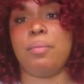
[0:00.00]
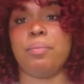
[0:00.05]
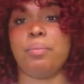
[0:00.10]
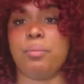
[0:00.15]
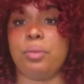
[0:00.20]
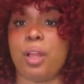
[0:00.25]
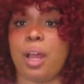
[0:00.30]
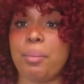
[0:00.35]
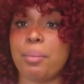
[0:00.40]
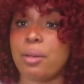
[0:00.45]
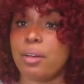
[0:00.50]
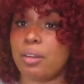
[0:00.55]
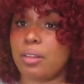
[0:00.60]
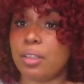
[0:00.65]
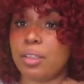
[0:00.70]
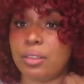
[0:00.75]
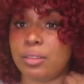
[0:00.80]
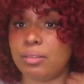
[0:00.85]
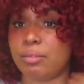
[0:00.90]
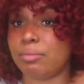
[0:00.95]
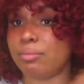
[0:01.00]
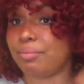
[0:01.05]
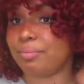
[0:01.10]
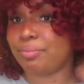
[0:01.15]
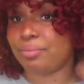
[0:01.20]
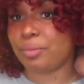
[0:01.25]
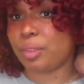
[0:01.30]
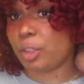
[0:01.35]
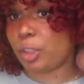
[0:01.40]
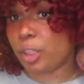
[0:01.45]
Plop it on,
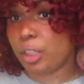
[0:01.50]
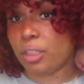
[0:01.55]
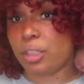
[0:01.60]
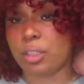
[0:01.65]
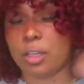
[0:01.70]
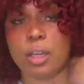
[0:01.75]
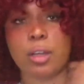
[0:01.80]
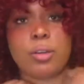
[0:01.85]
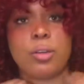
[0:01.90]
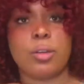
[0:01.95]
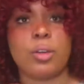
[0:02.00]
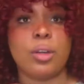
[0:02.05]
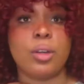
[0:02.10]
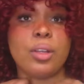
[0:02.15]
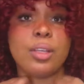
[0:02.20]
you're good to go.